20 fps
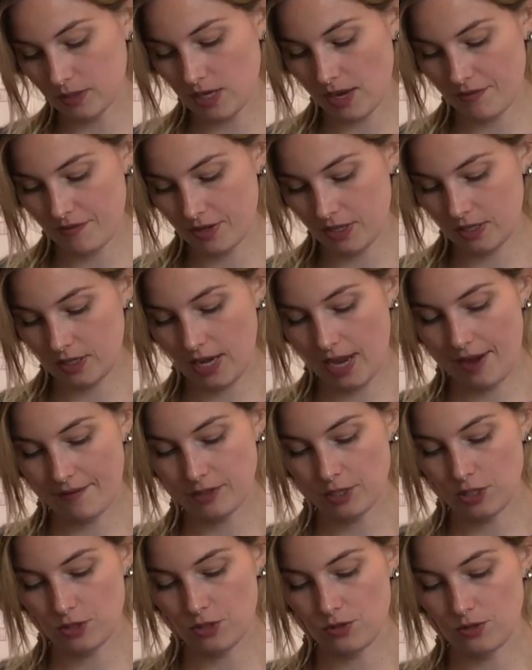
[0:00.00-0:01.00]
definitely have
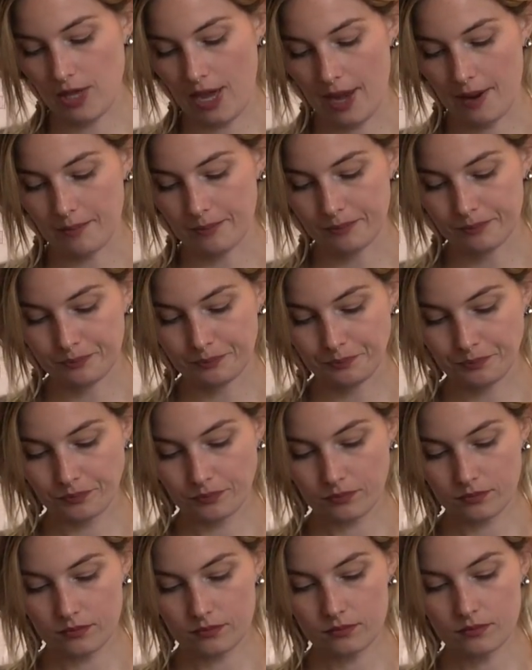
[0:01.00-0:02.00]
to do that
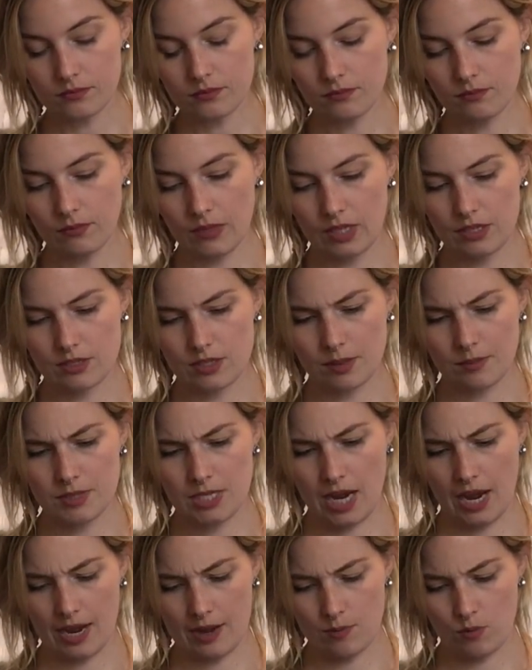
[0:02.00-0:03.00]

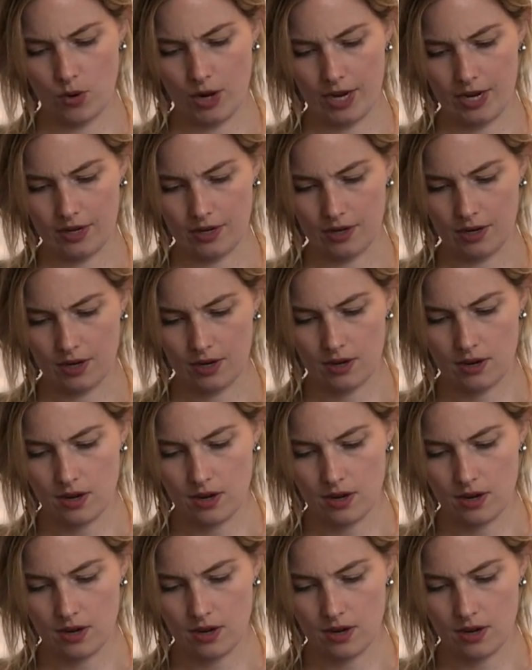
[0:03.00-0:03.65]
sometime when